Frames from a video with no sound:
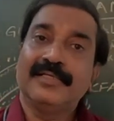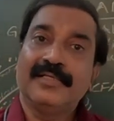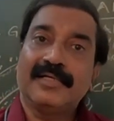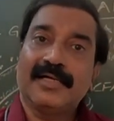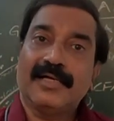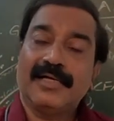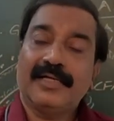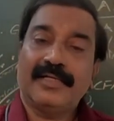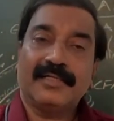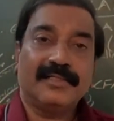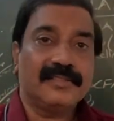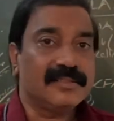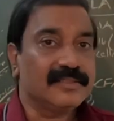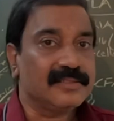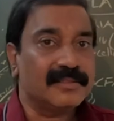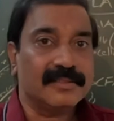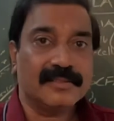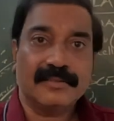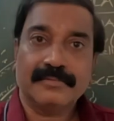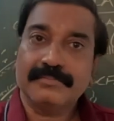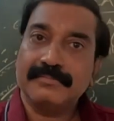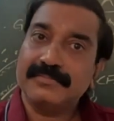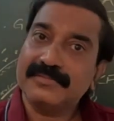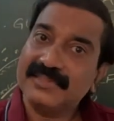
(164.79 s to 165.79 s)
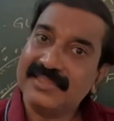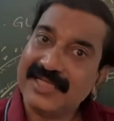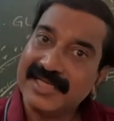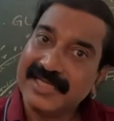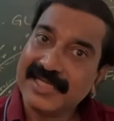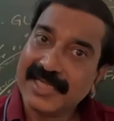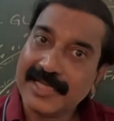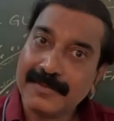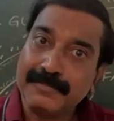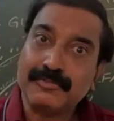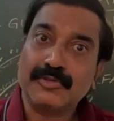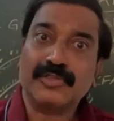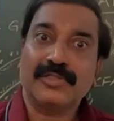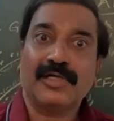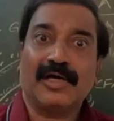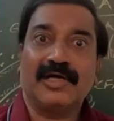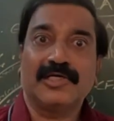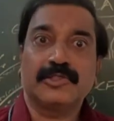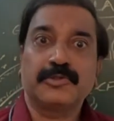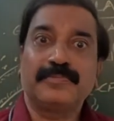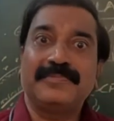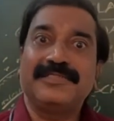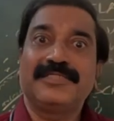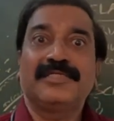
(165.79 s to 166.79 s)
and they came to the
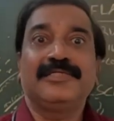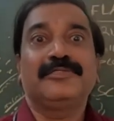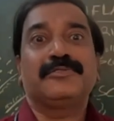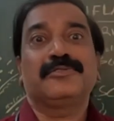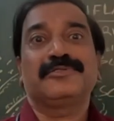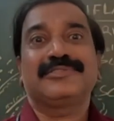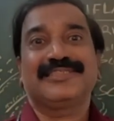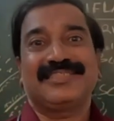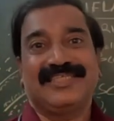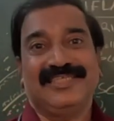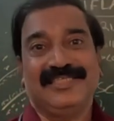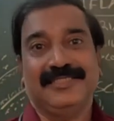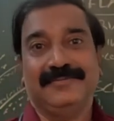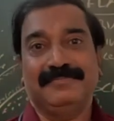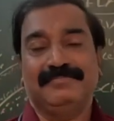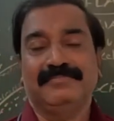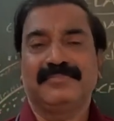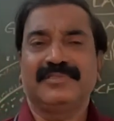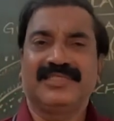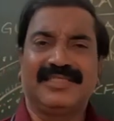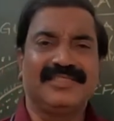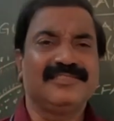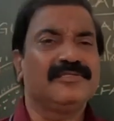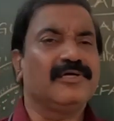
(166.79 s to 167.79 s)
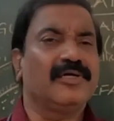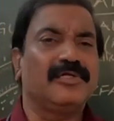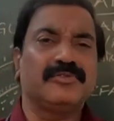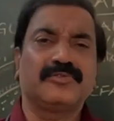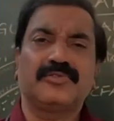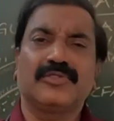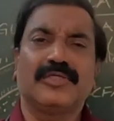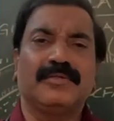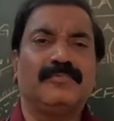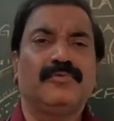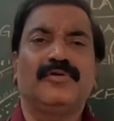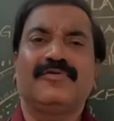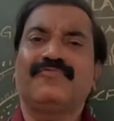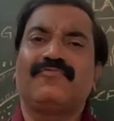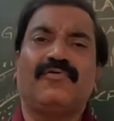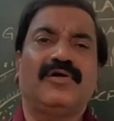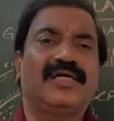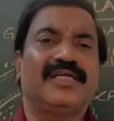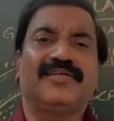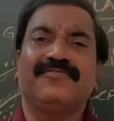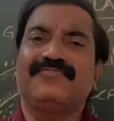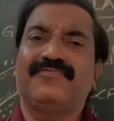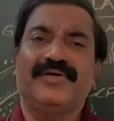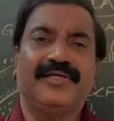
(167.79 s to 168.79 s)
hospital to see him. He's also about
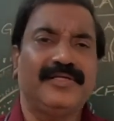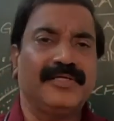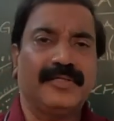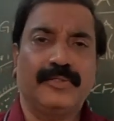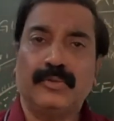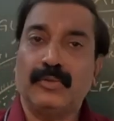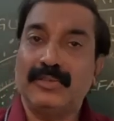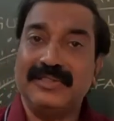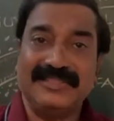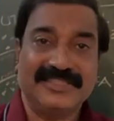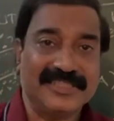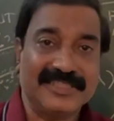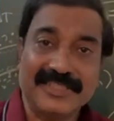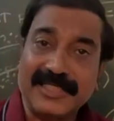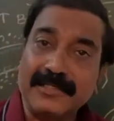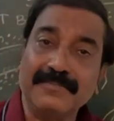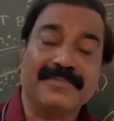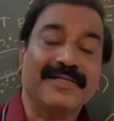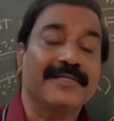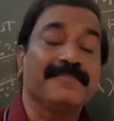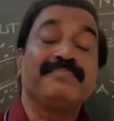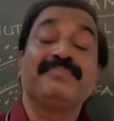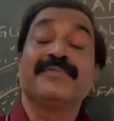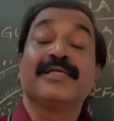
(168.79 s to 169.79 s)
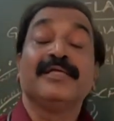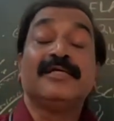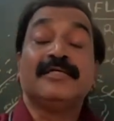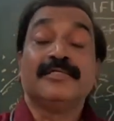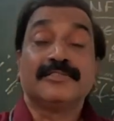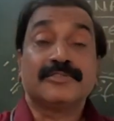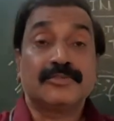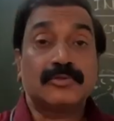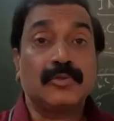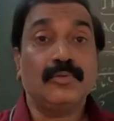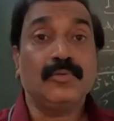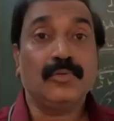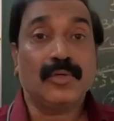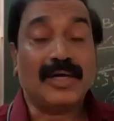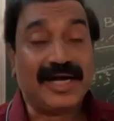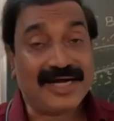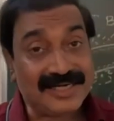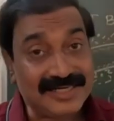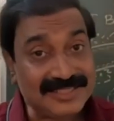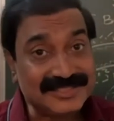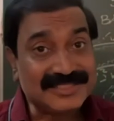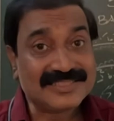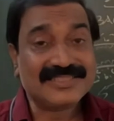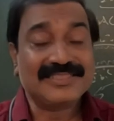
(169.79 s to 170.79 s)
45-year-old gentleman. So
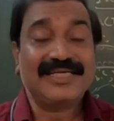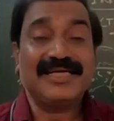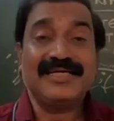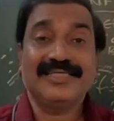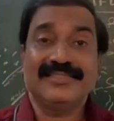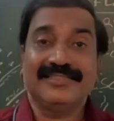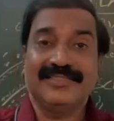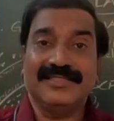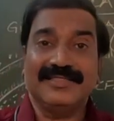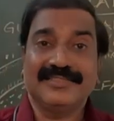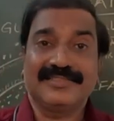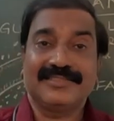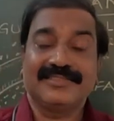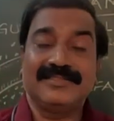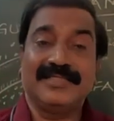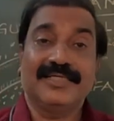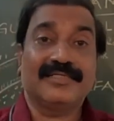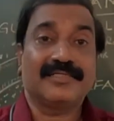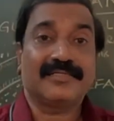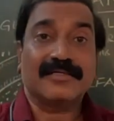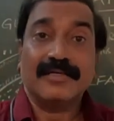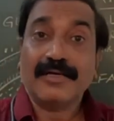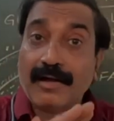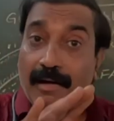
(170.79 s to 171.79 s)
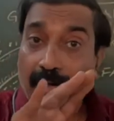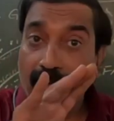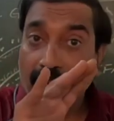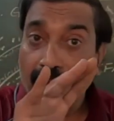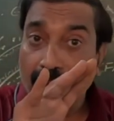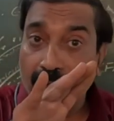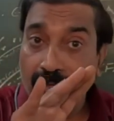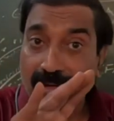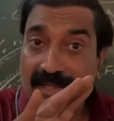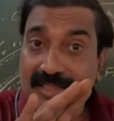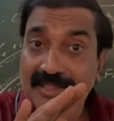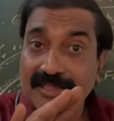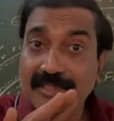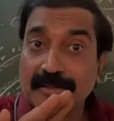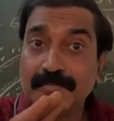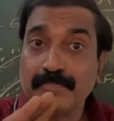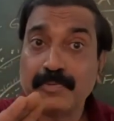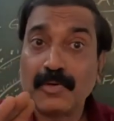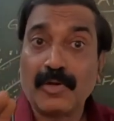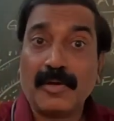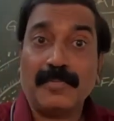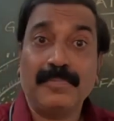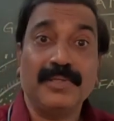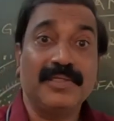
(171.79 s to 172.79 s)
understand this, that all the
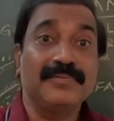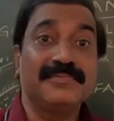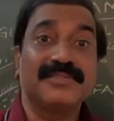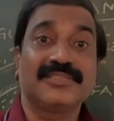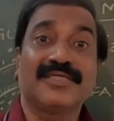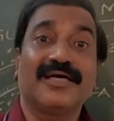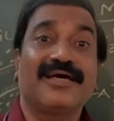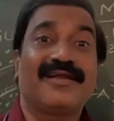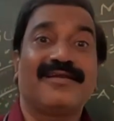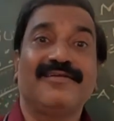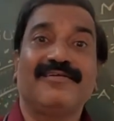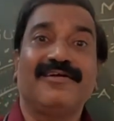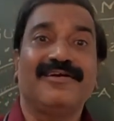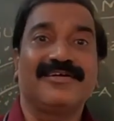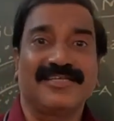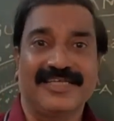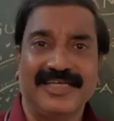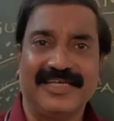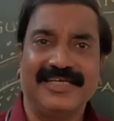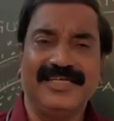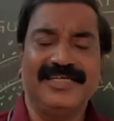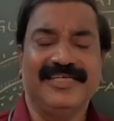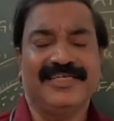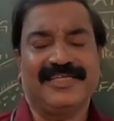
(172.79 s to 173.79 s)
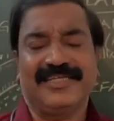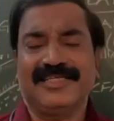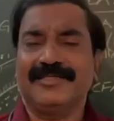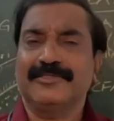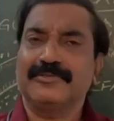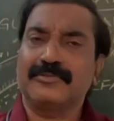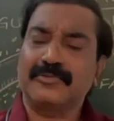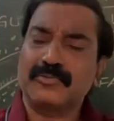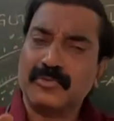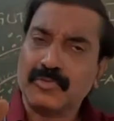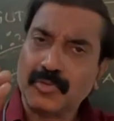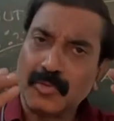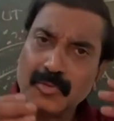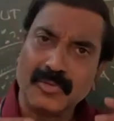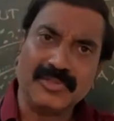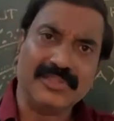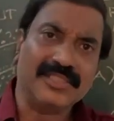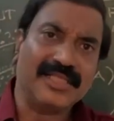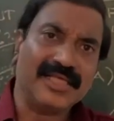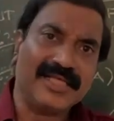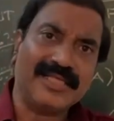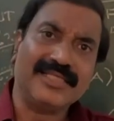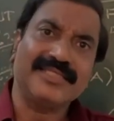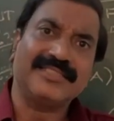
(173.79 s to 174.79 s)
problems are not hereditary. Though
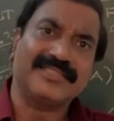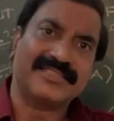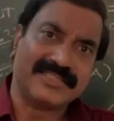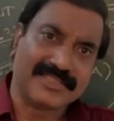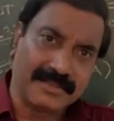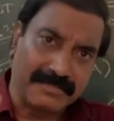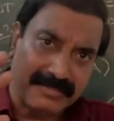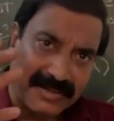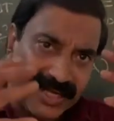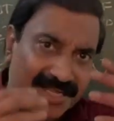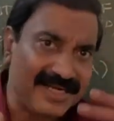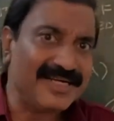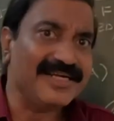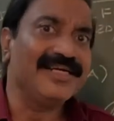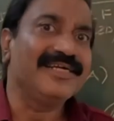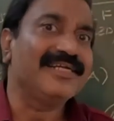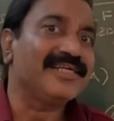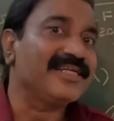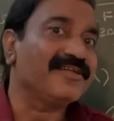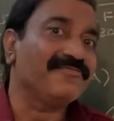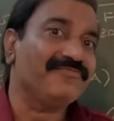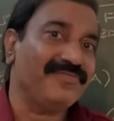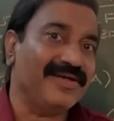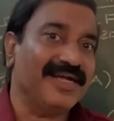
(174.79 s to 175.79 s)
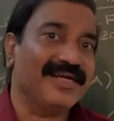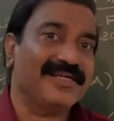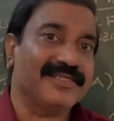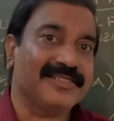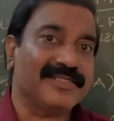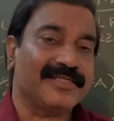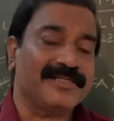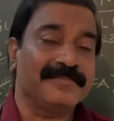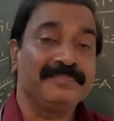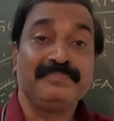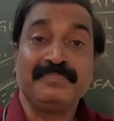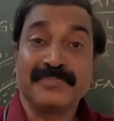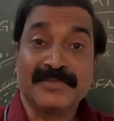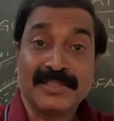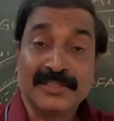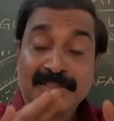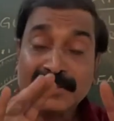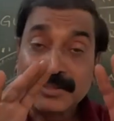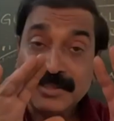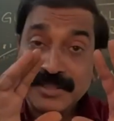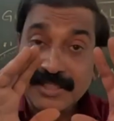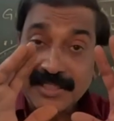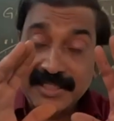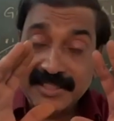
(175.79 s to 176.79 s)
there is some hereditary factor,
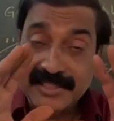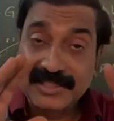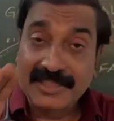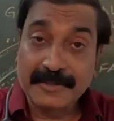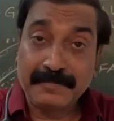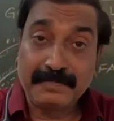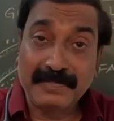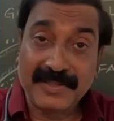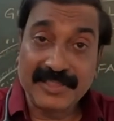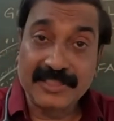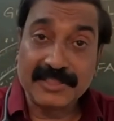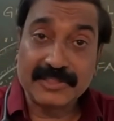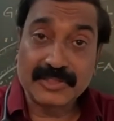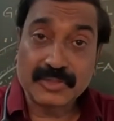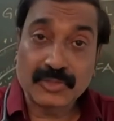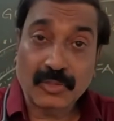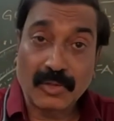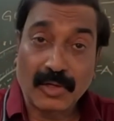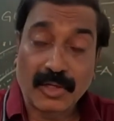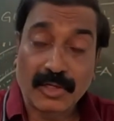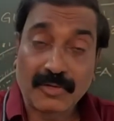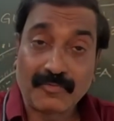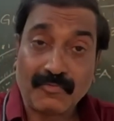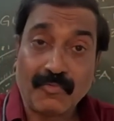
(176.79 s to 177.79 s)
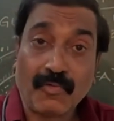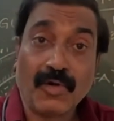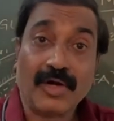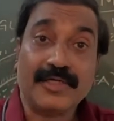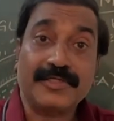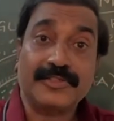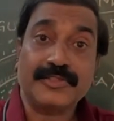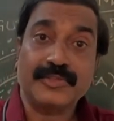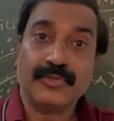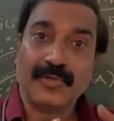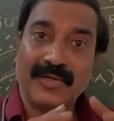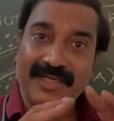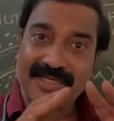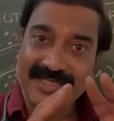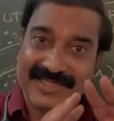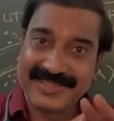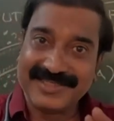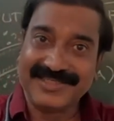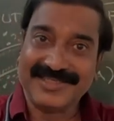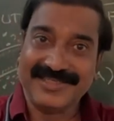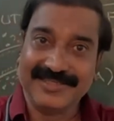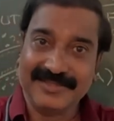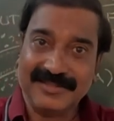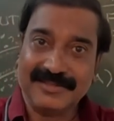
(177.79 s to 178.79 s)
it depends on what you are
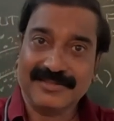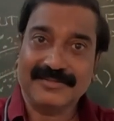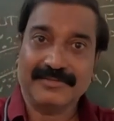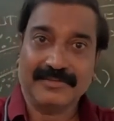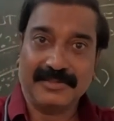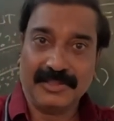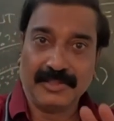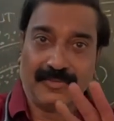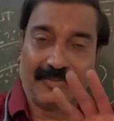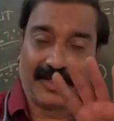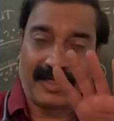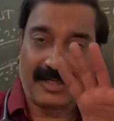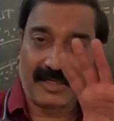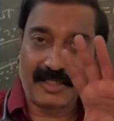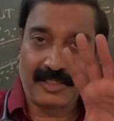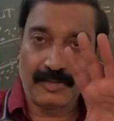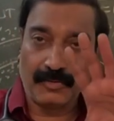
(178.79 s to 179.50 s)
eating, your